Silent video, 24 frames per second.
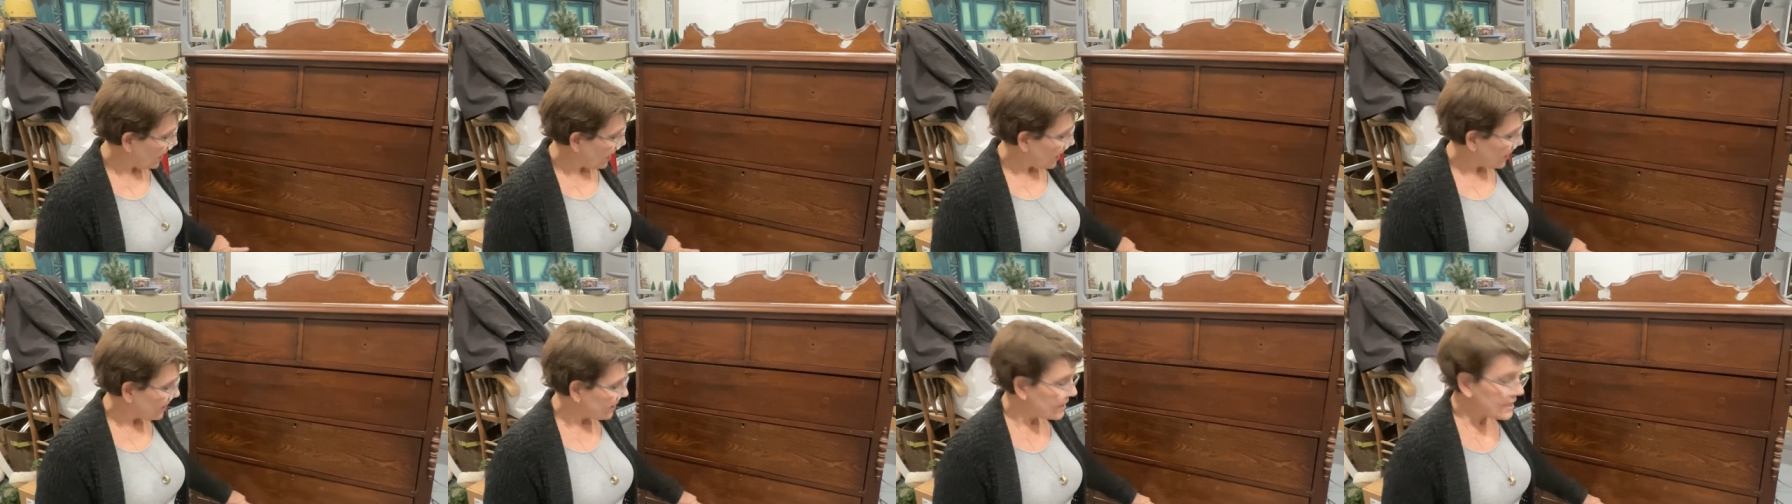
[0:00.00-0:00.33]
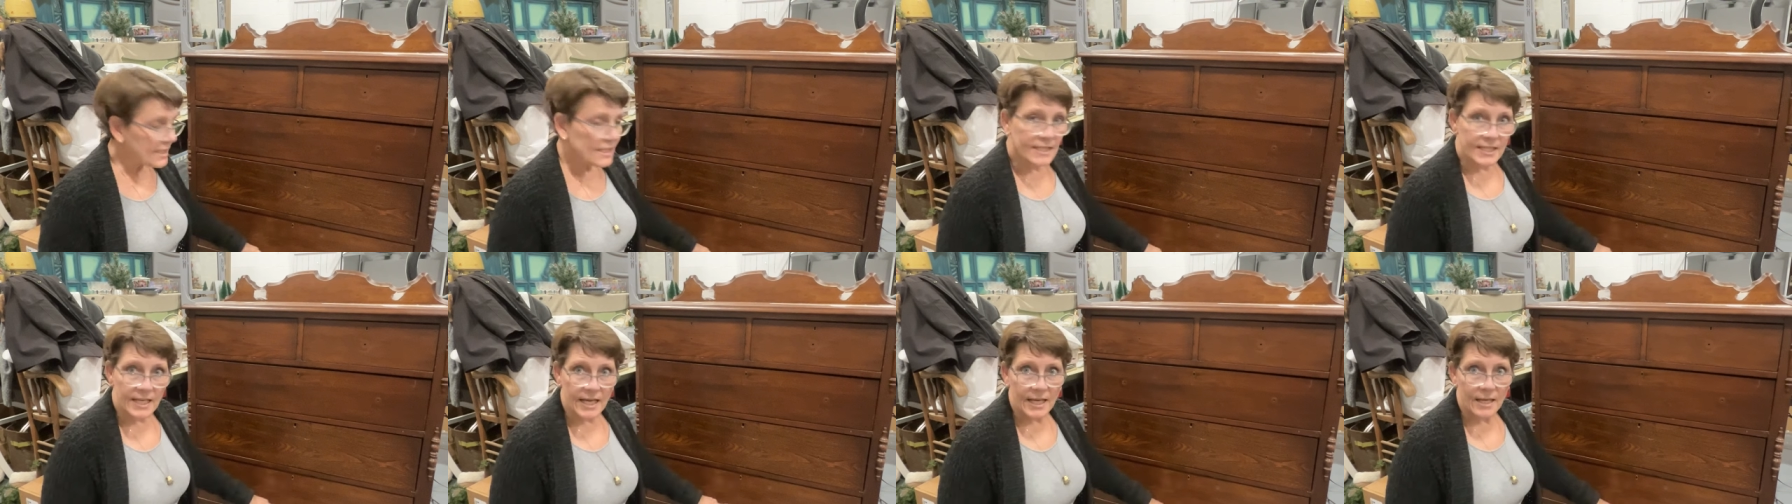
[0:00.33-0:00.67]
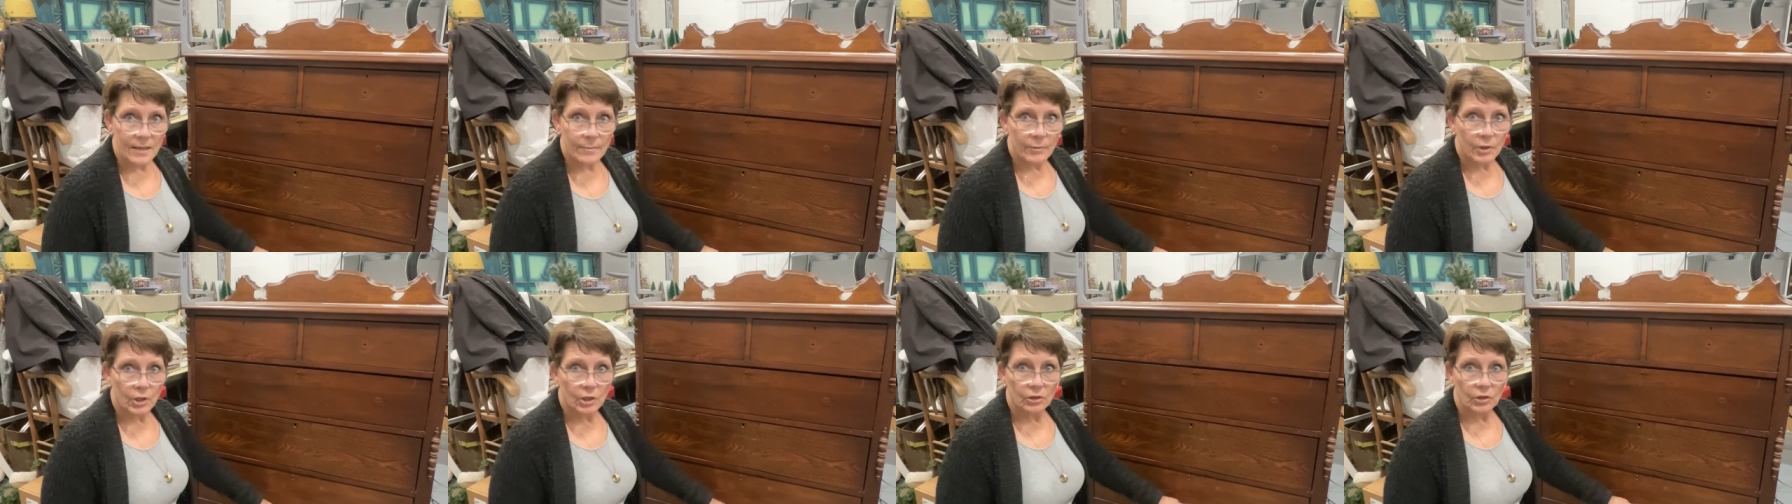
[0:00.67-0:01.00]
And the
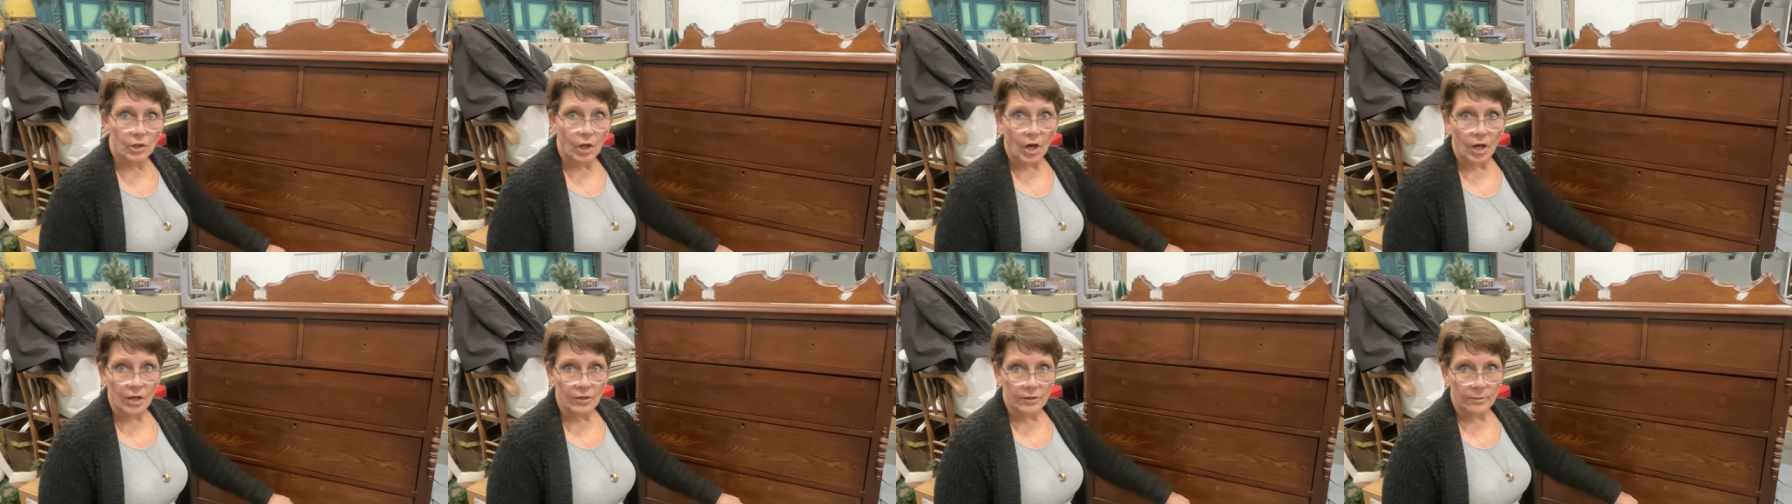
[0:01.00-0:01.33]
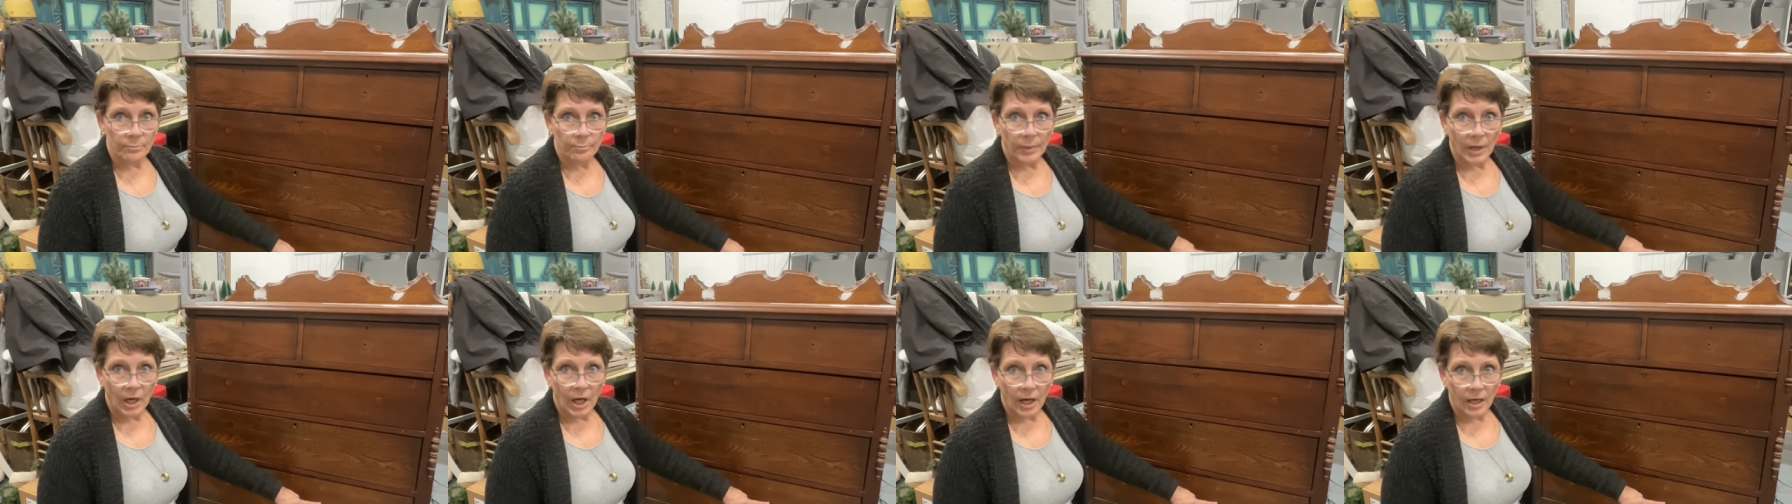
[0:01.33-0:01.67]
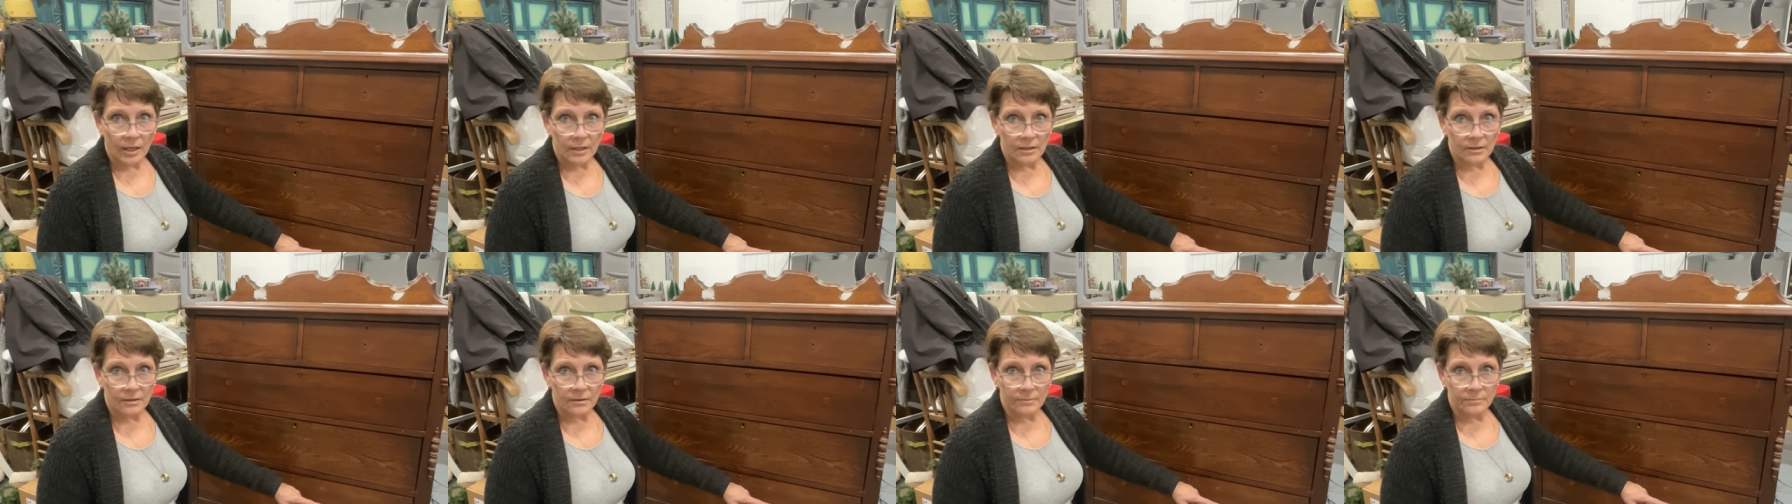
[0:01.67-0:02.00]
same along the
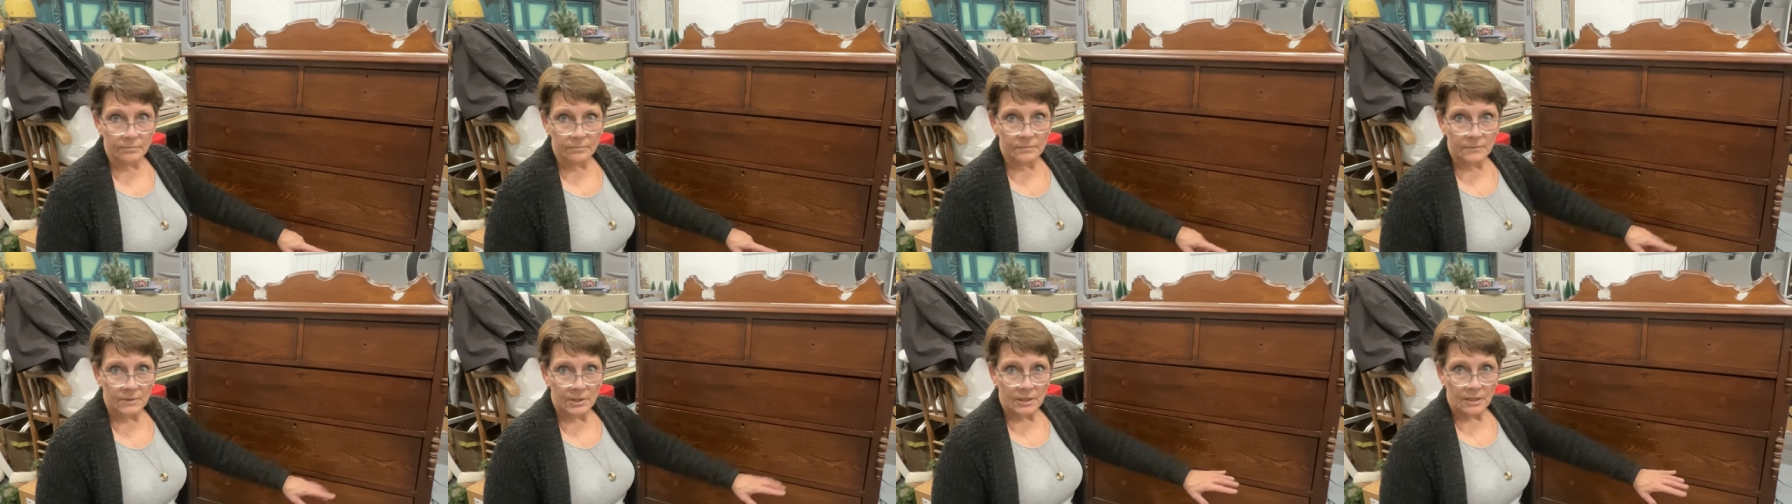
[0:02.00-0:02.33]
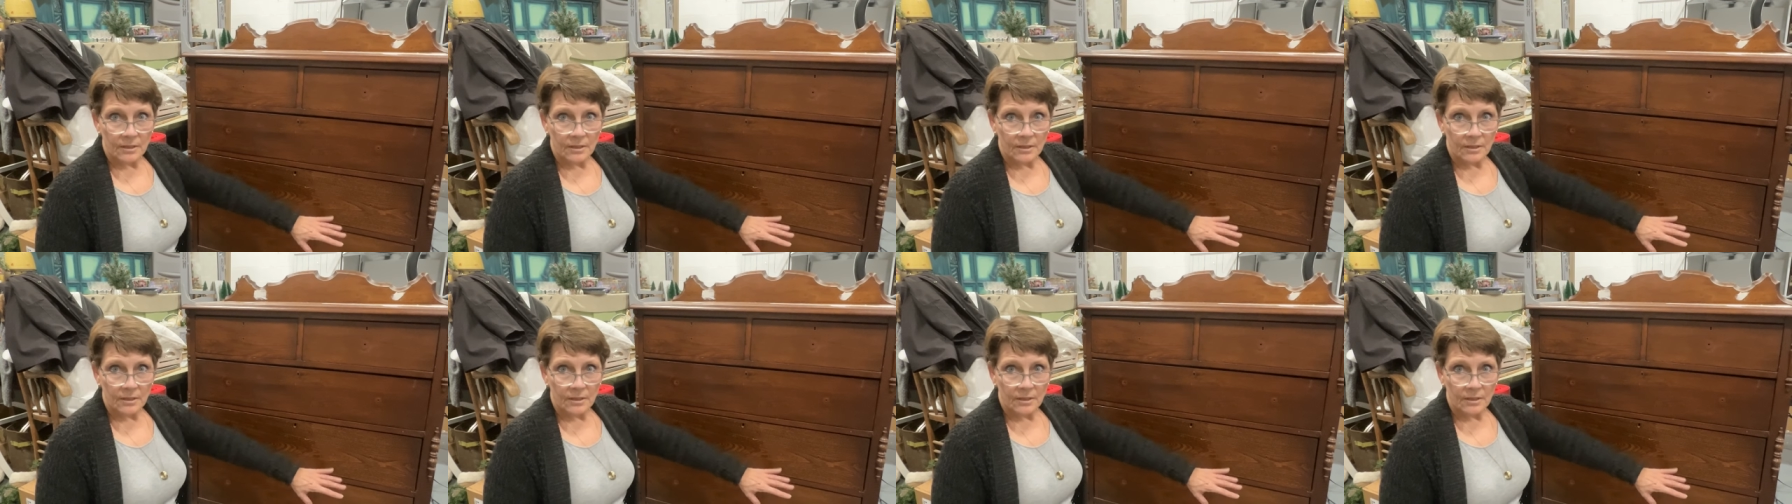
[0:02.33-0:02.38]
bottom